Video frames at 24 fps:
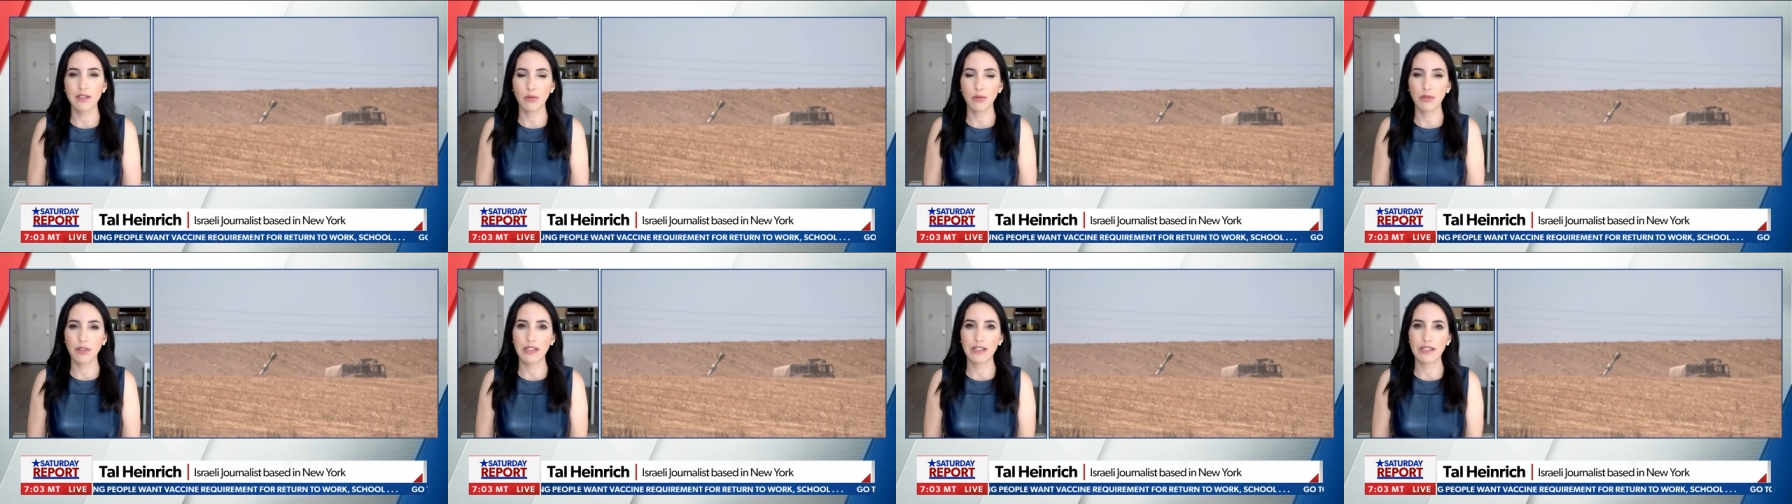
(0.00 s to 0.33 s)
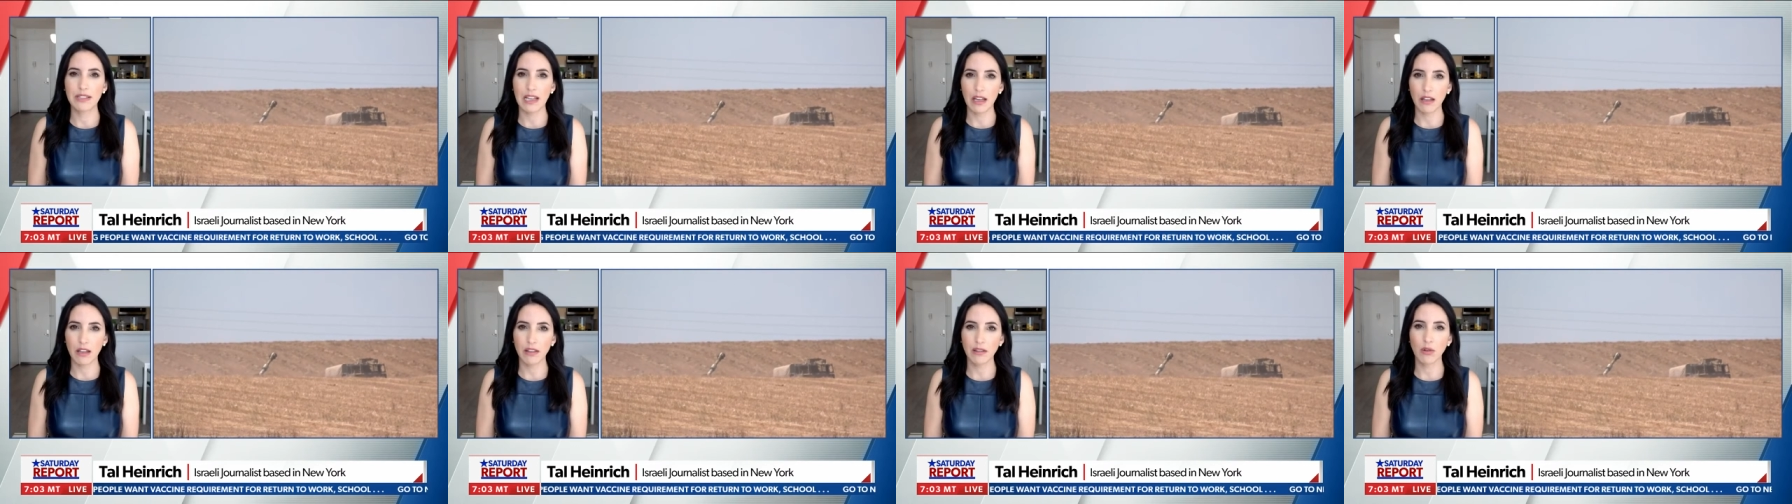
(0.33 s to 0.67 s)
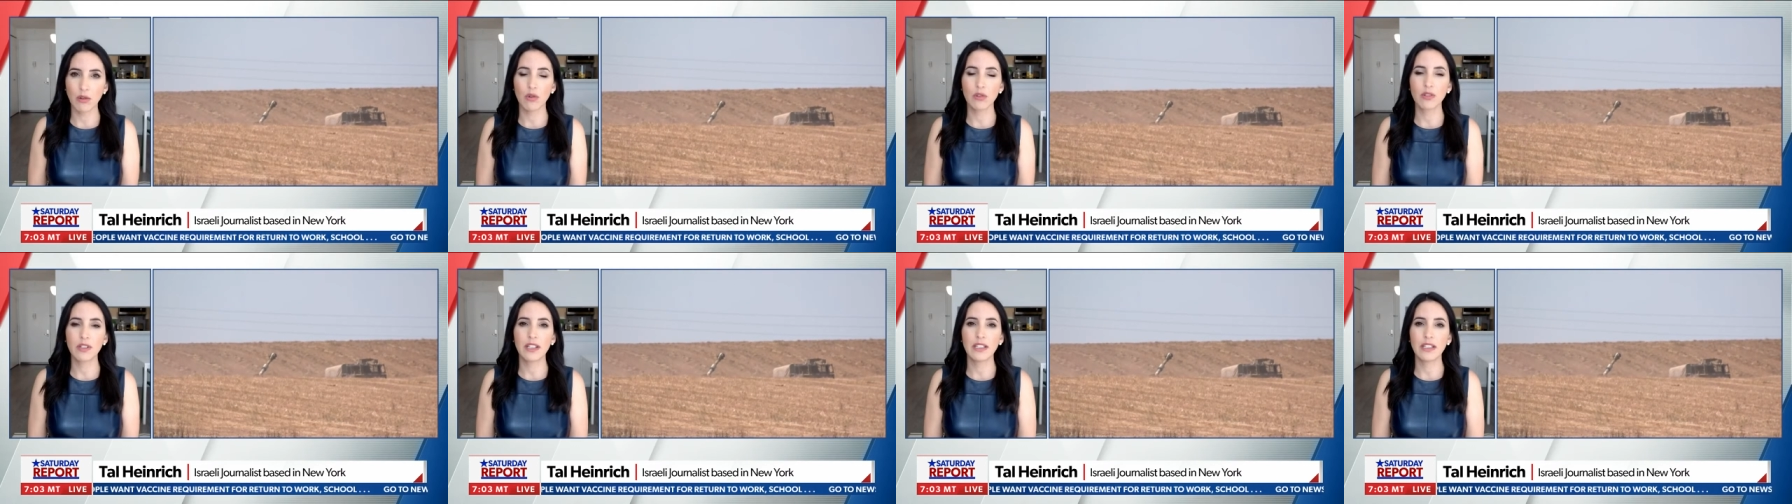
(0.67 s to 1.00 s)
So the death
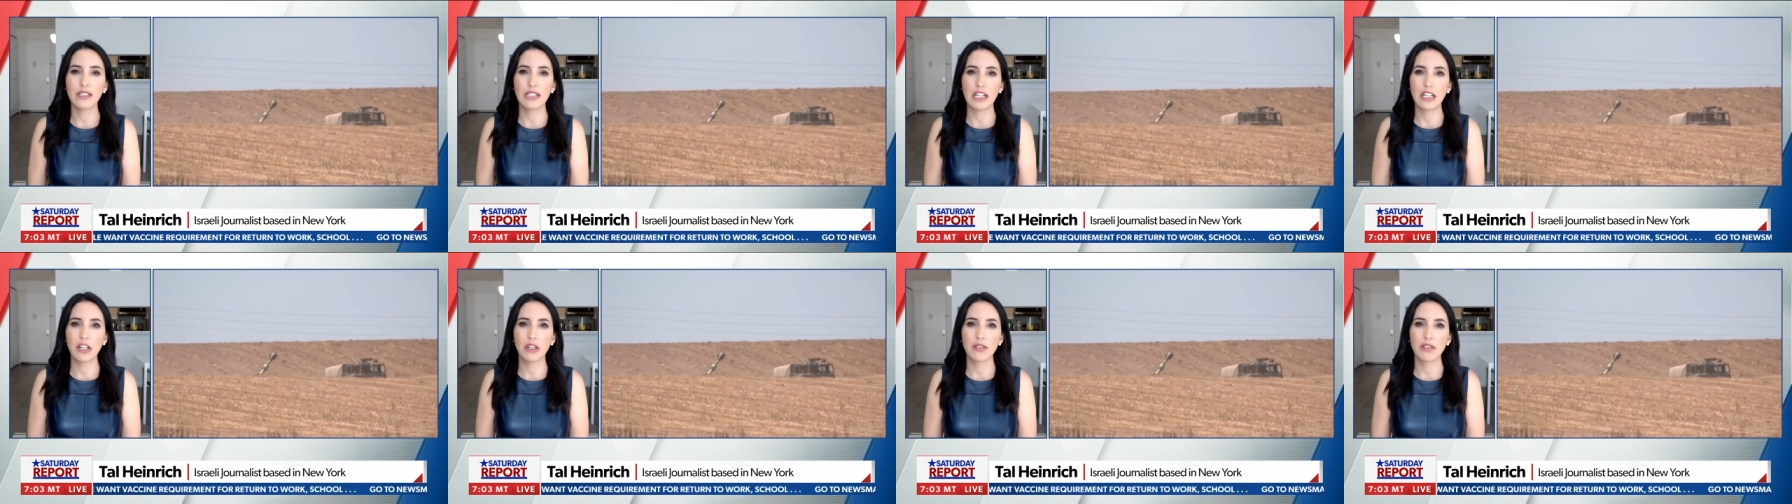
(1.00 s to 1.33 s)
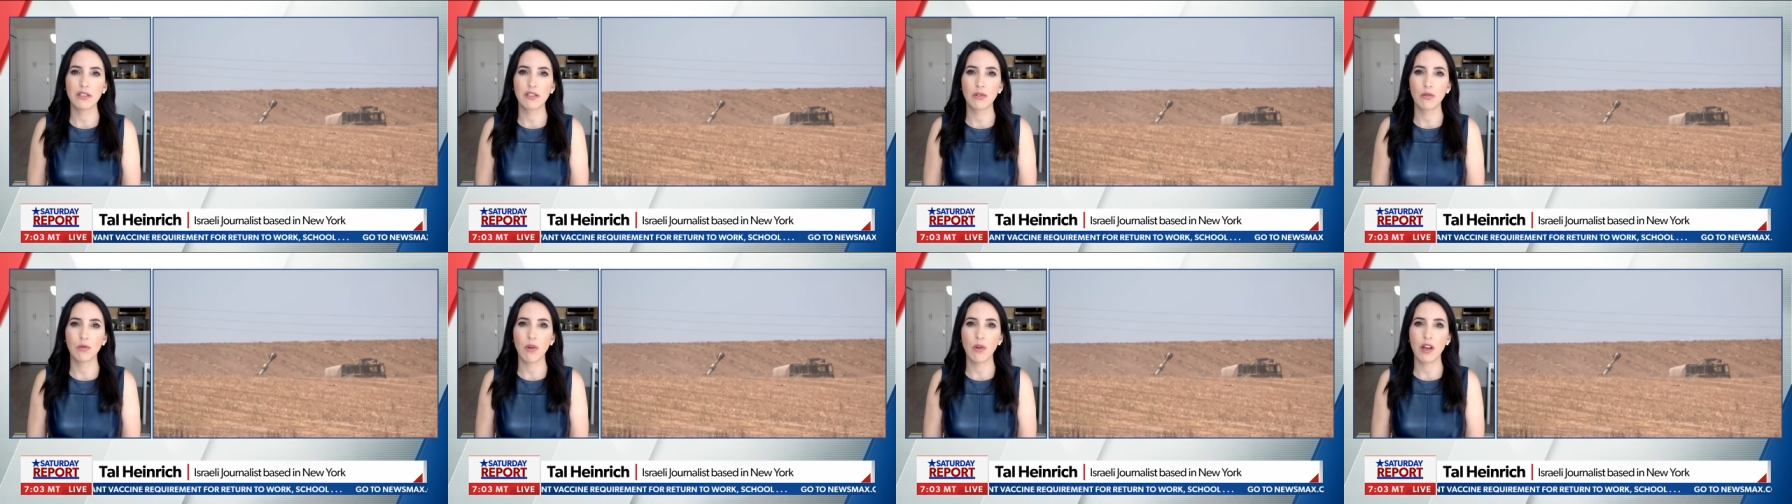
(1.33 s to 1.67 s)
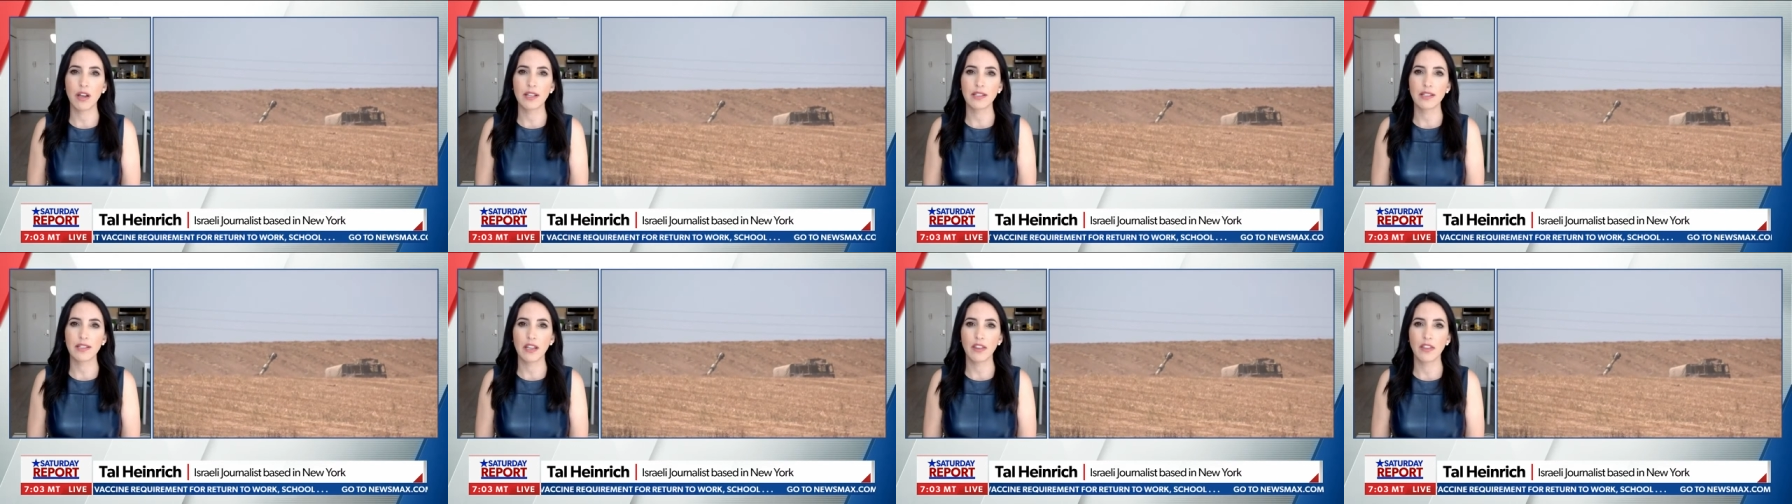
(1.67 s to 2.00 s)
toll continues to
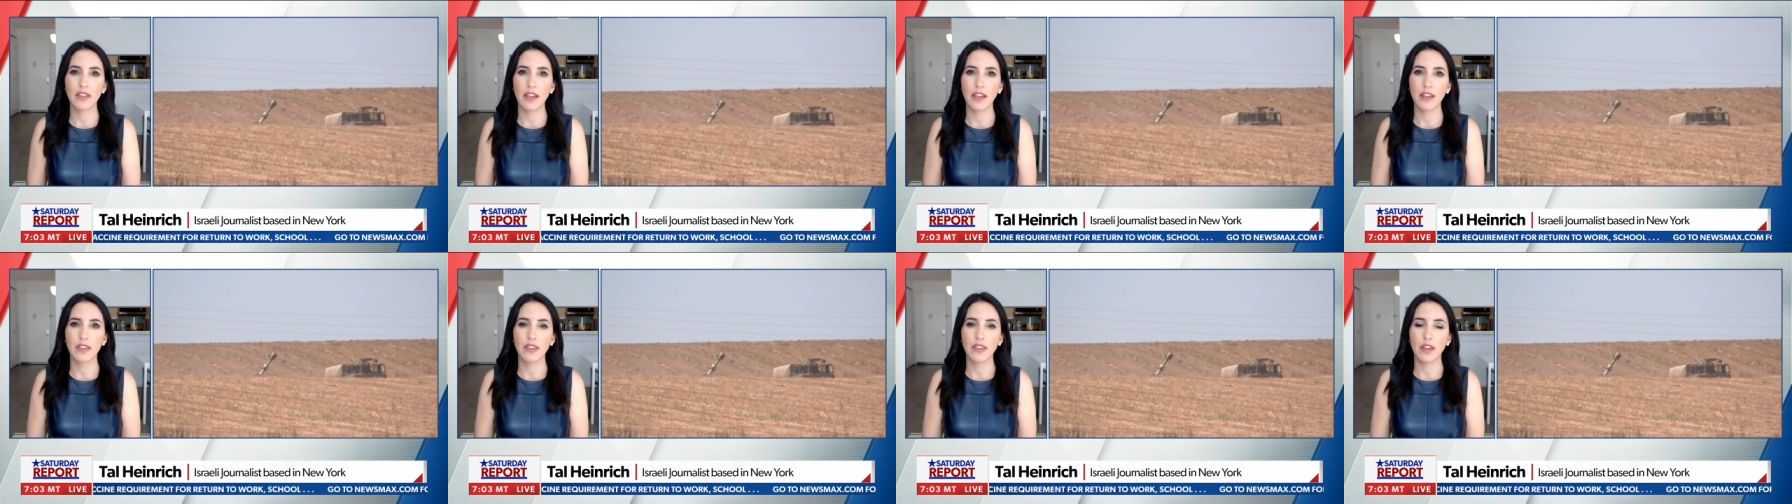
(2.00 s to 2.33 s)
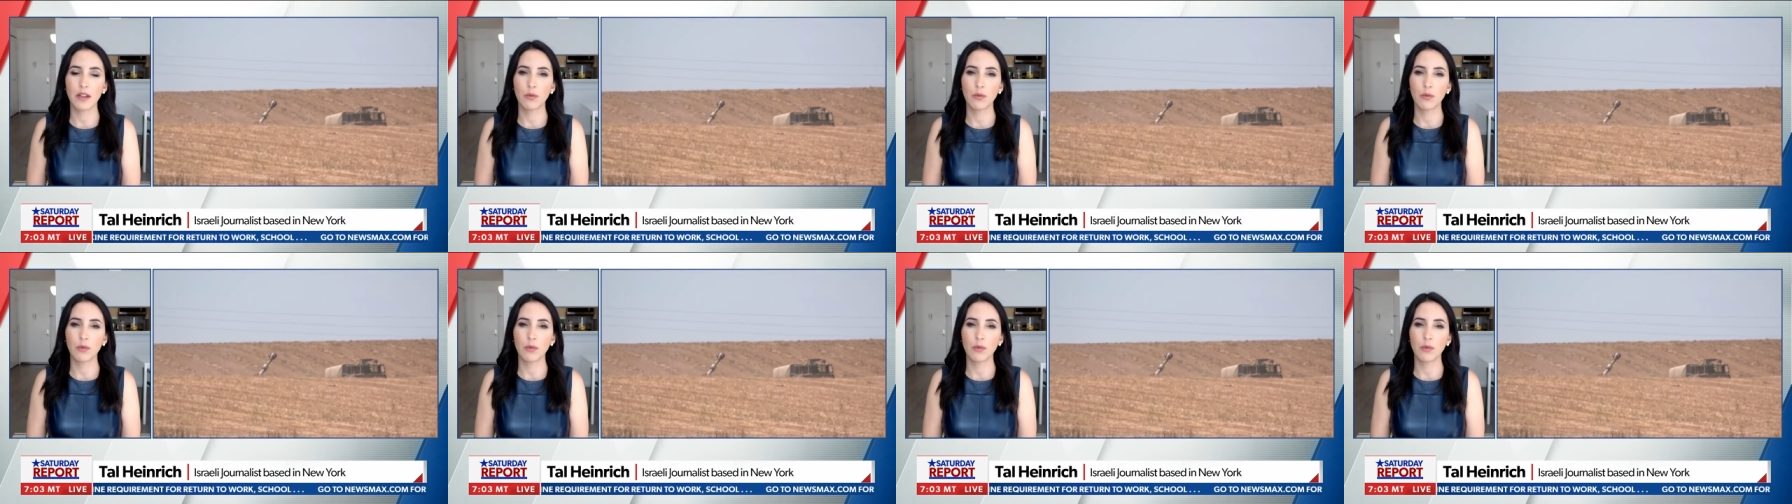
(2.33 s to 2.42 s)
rise. I think that